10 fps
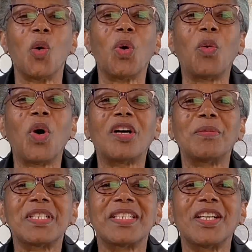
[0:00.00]
Well,
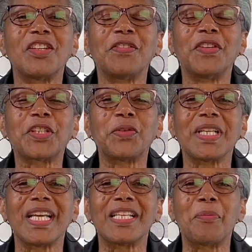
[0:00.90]
welcome to Daily Victory
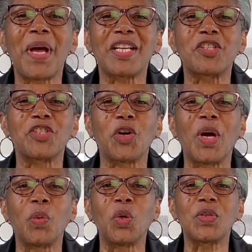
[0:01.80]
again. I'm Pastor
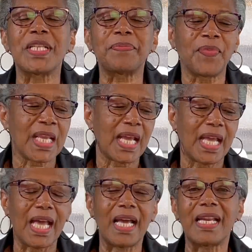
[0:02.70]
JoAnn Wooten.
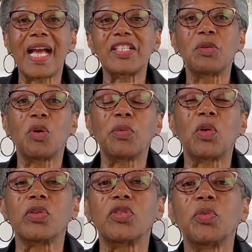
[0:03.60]
And actually, what we're
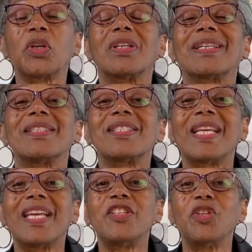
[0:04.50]
going to do, we're going to
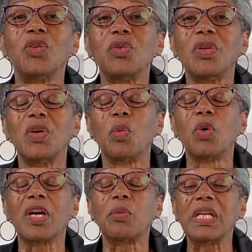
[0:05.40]
continue
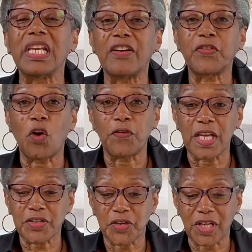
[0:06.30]
where we left off
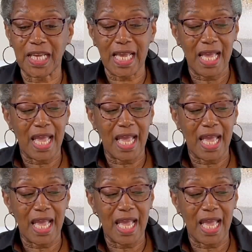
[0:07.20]
yesterday.